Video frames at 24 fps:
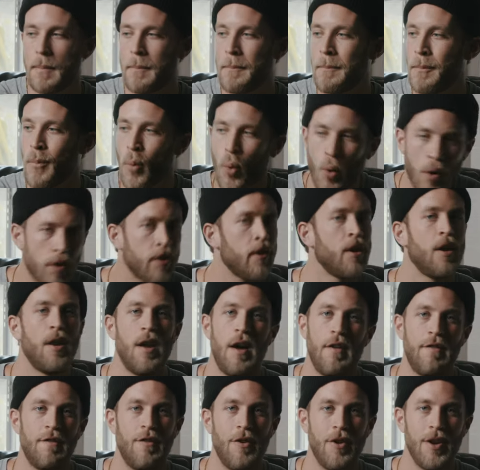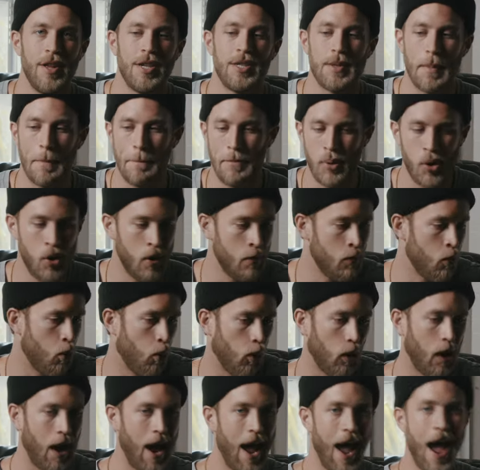more than enough footage, boom,
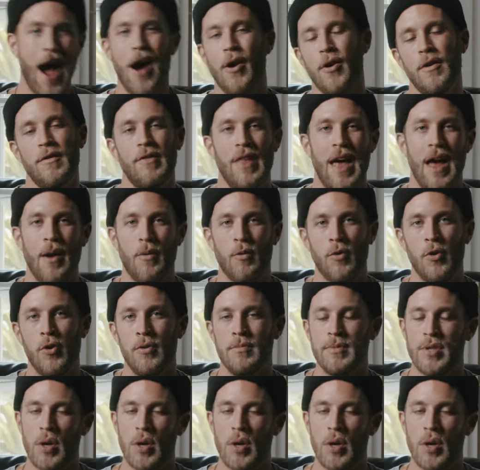we're out of that room.